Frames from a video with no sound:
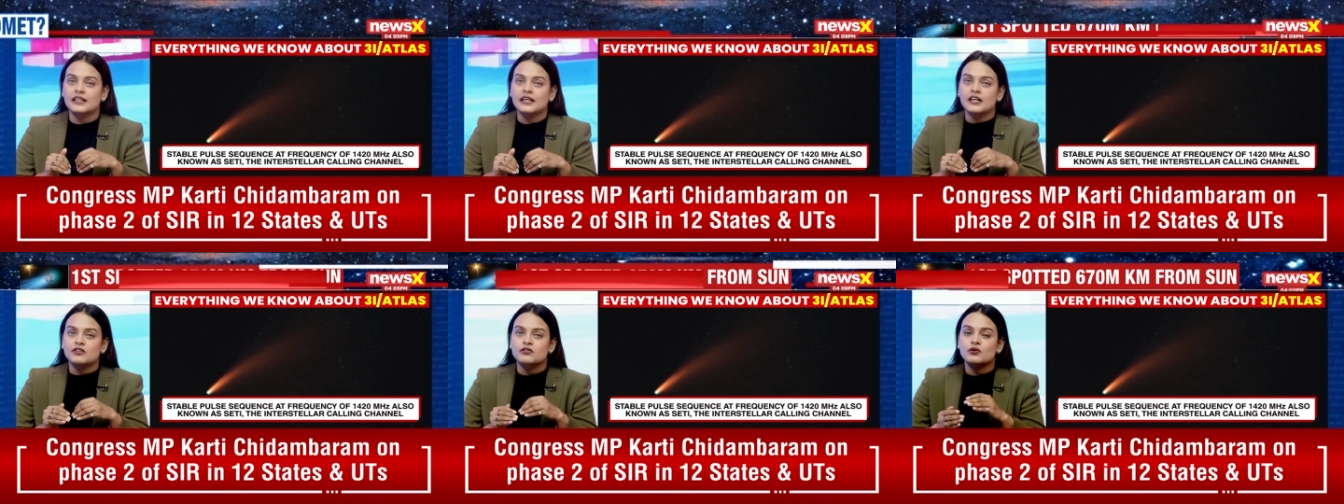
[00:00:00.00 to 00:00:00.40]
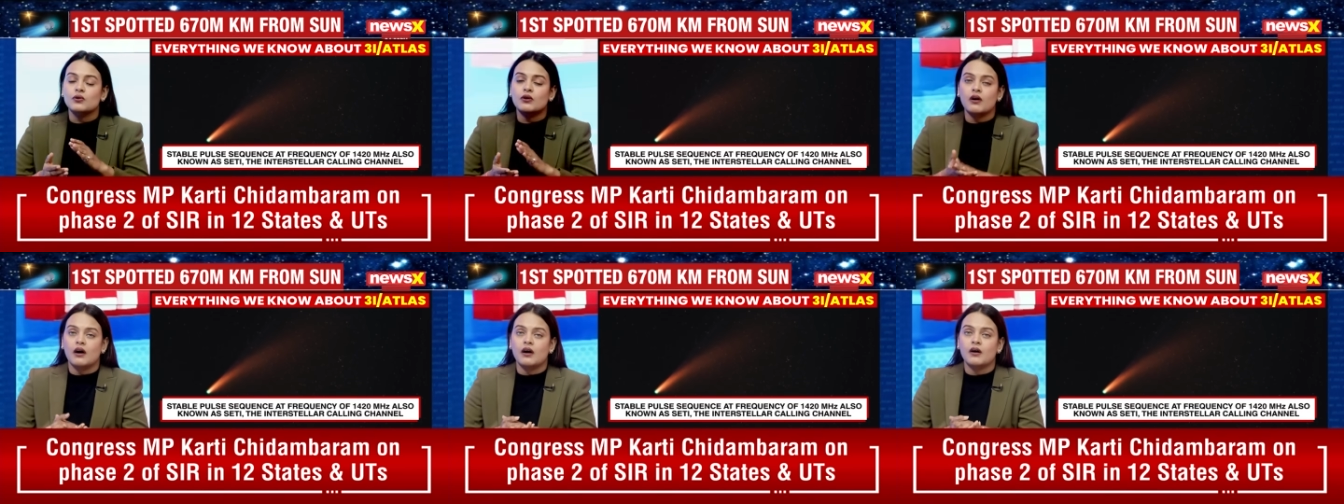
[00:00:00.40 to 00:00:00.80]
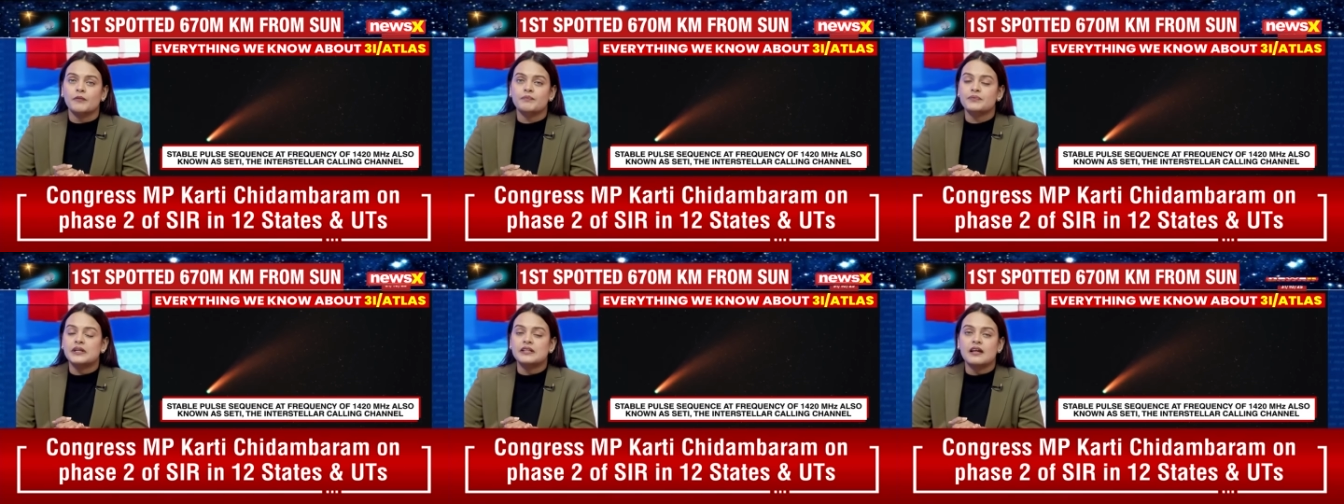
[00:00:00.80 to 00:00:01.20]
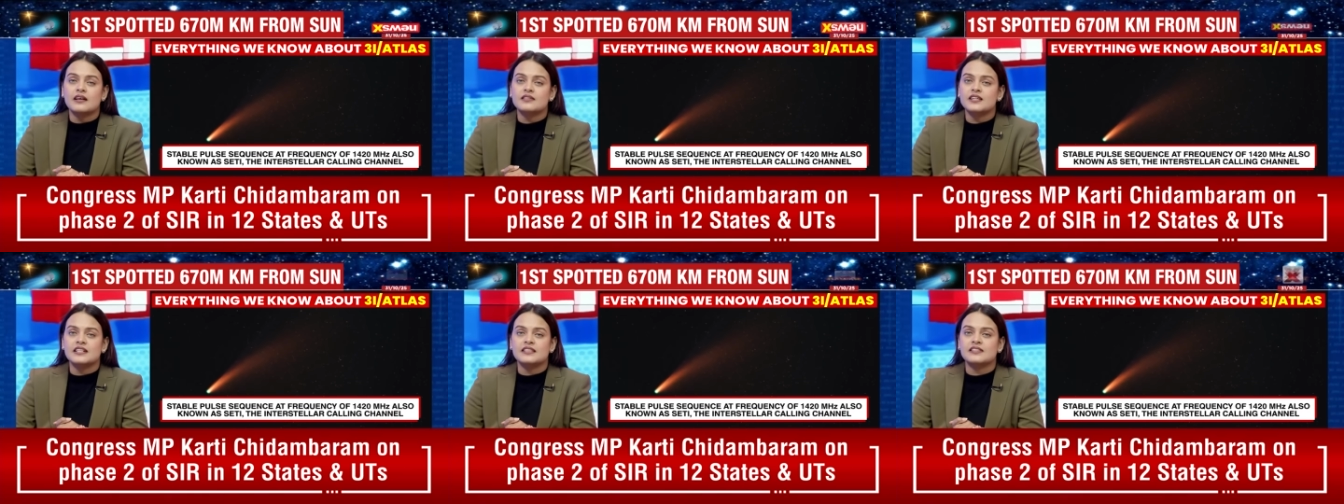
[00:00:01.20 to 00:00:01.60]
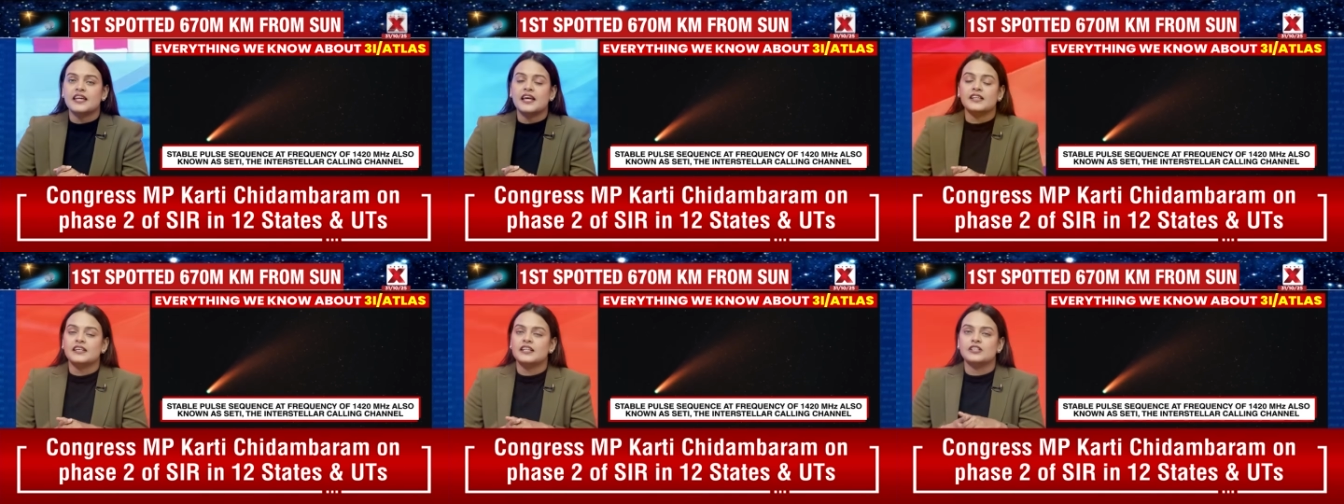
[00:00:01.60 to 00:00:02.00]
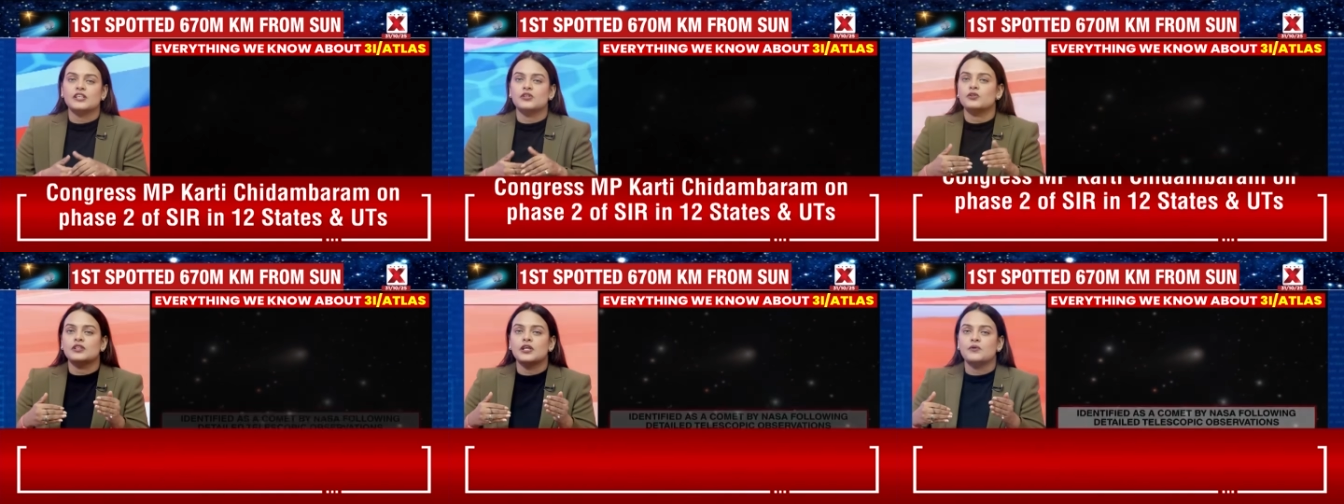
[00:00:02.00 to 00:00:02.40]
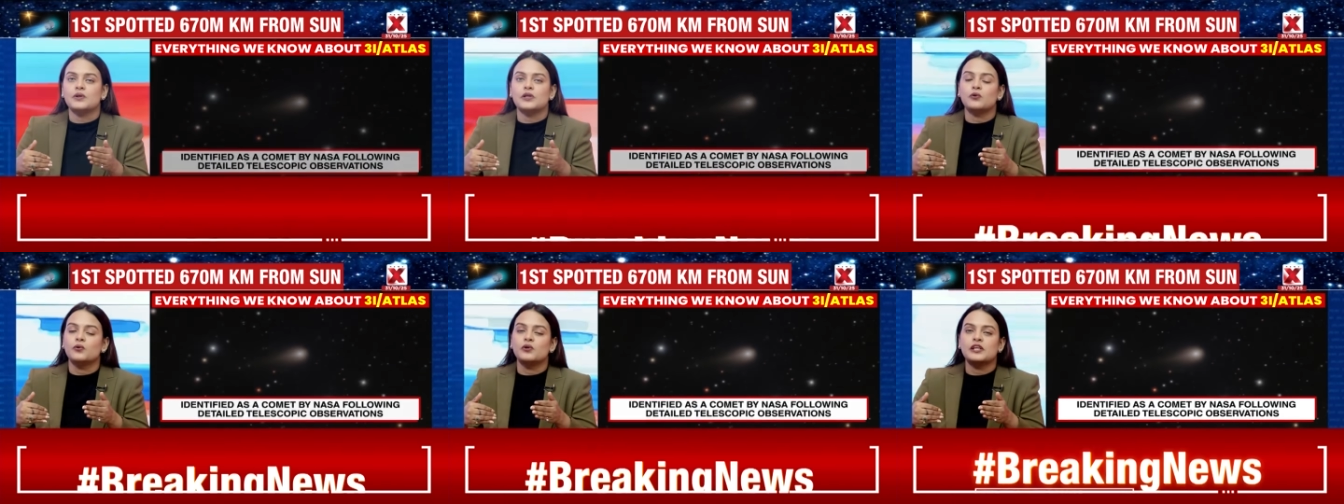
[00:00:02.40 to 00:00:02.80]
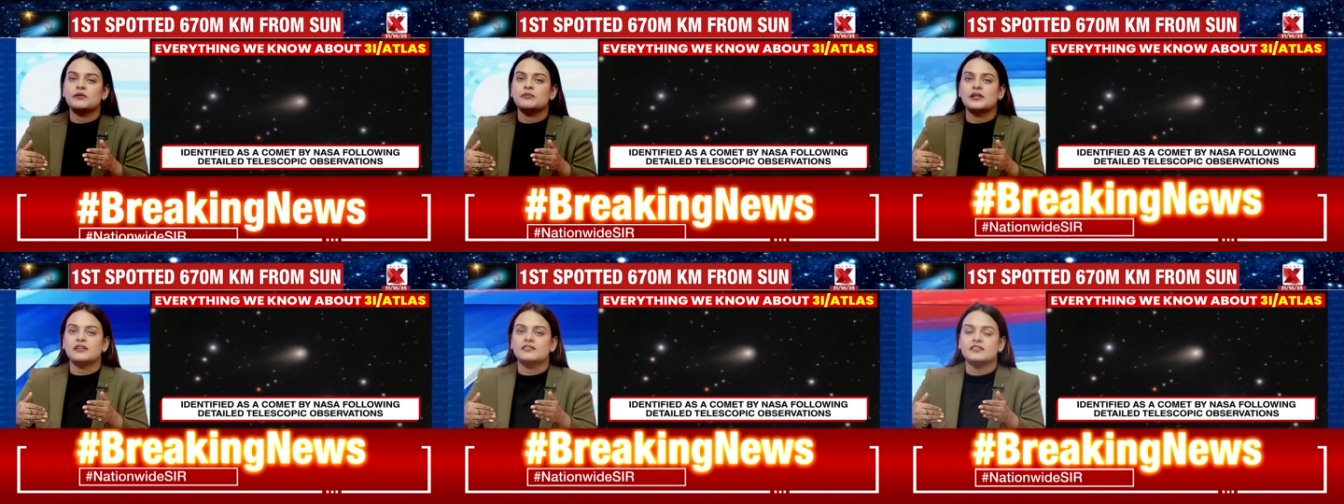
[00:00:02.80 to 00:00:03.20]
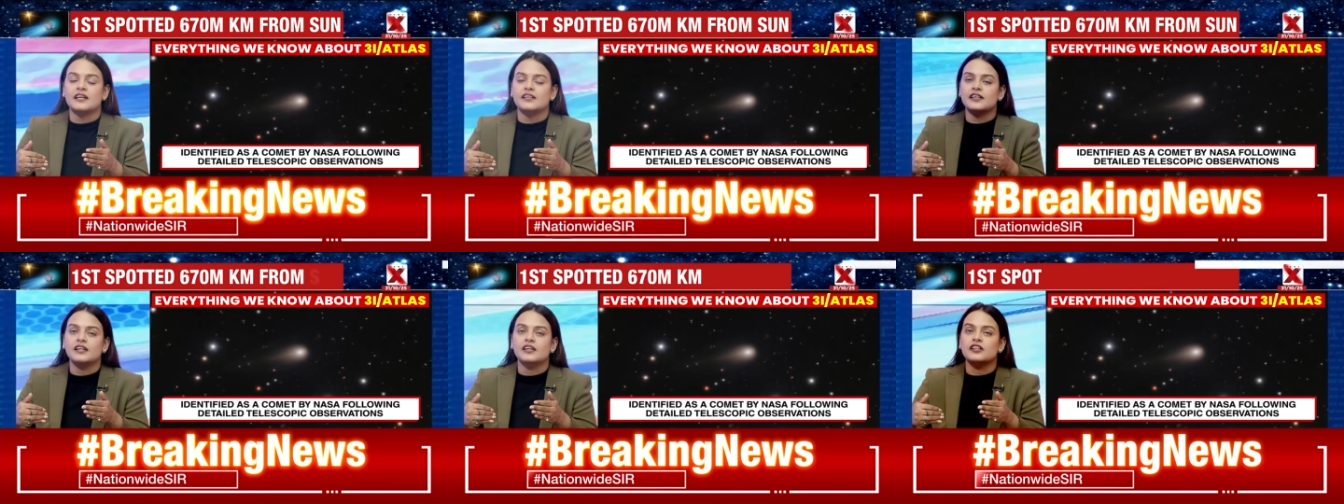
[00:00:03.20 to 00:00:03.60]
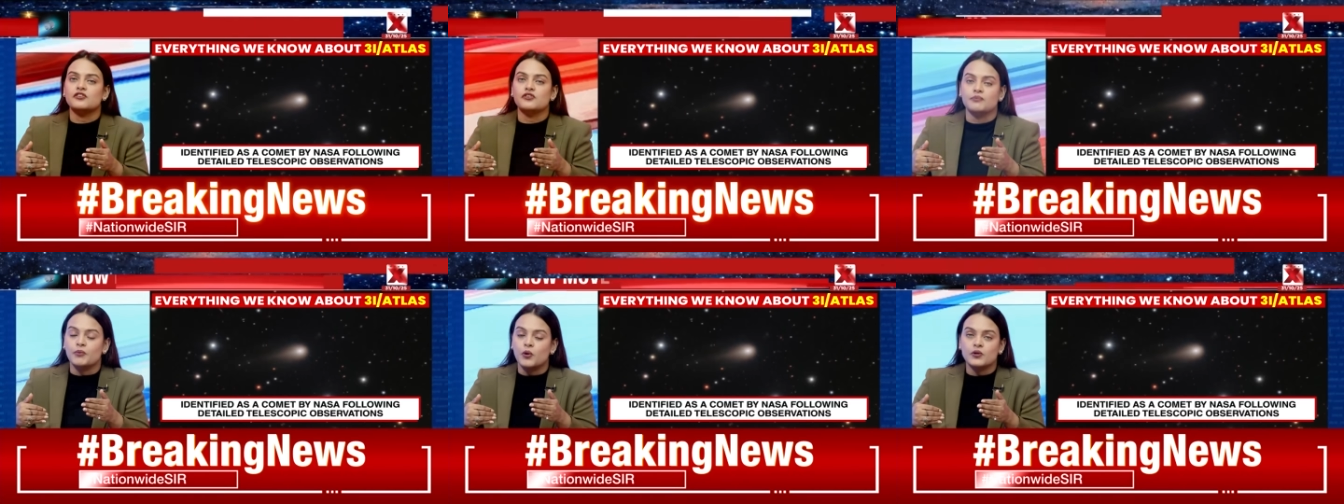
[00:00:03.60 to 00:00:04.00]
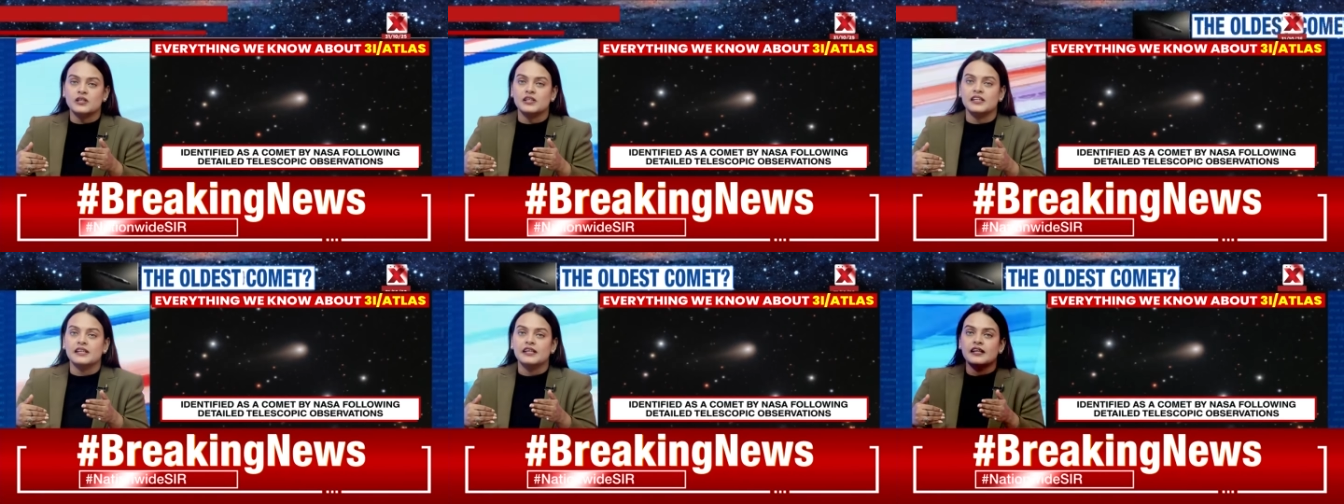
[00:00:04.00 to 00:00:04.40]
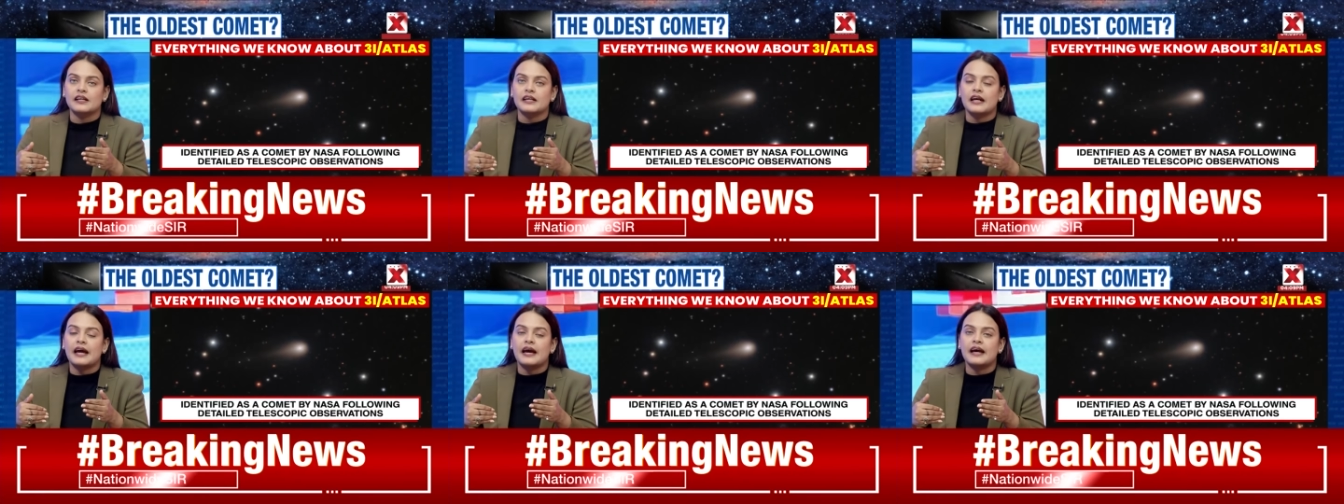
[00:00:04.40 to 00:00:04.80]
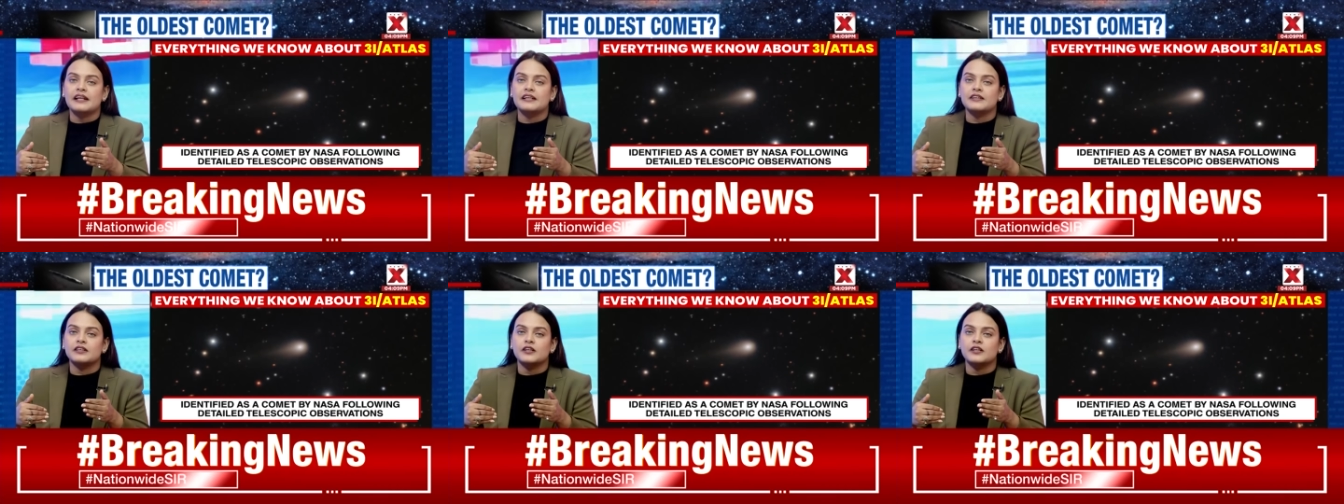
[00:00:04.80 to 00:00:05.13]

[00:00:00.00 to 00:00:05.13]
So uh, NASA is saying that they will only be studying it remotely and uh,